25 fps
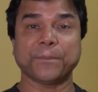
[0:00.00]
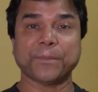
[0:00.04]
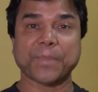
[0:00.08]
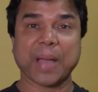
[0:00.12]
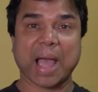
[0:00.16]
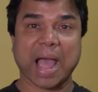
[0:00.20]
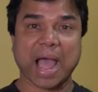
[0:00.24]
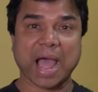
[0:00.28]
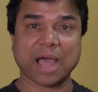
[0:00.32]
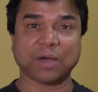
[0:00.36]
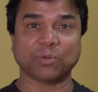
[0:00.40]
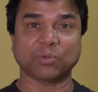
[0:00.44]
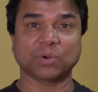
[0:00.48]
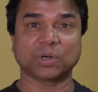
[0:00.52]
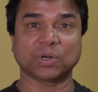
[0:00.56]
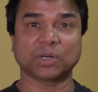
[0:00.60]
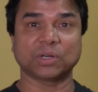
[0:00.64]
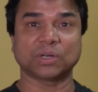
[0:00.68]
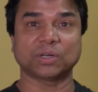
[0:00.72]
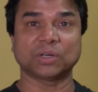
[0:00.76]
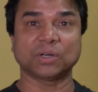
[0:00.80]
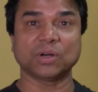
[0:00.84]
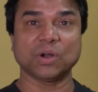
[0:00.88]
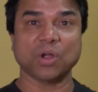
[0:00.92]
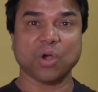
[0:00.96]

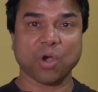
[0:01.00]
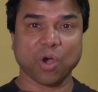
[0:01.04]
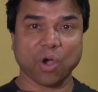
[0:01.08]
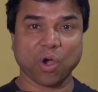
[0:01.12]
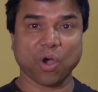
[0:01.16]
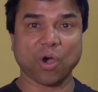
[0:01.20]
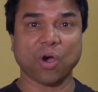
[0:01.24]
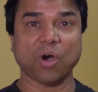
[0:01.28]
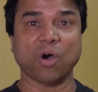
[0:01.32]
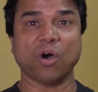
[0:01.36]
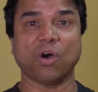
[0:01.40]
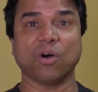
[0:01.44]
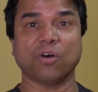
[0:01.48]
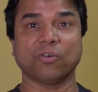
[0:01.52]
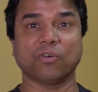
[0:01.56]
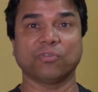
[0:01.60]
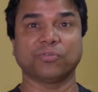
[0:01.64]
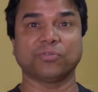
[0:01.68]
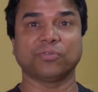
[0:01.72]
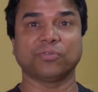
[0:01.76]
power of